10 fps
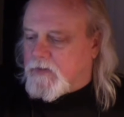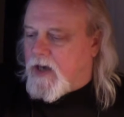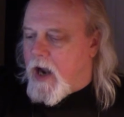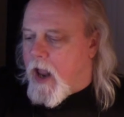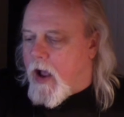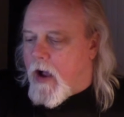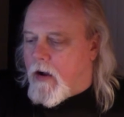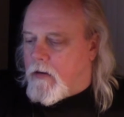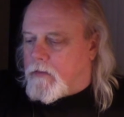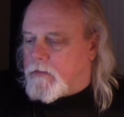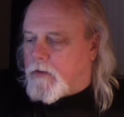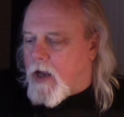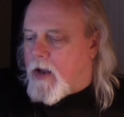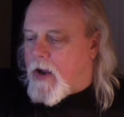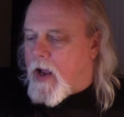no,
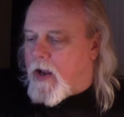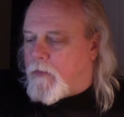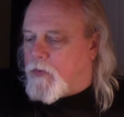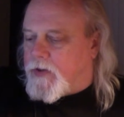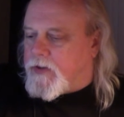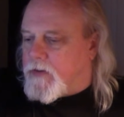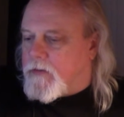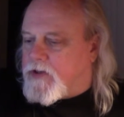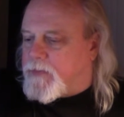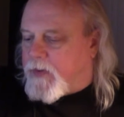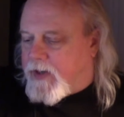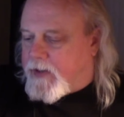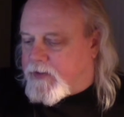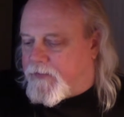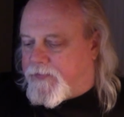I wouldn't split
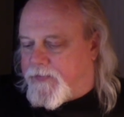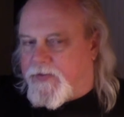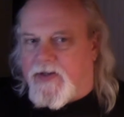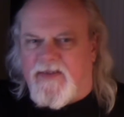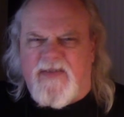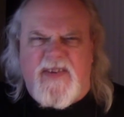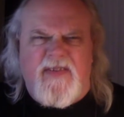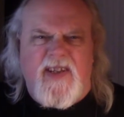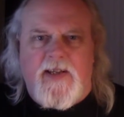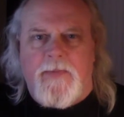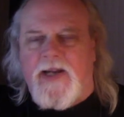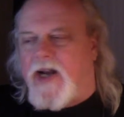it to 50 and 50. That'd be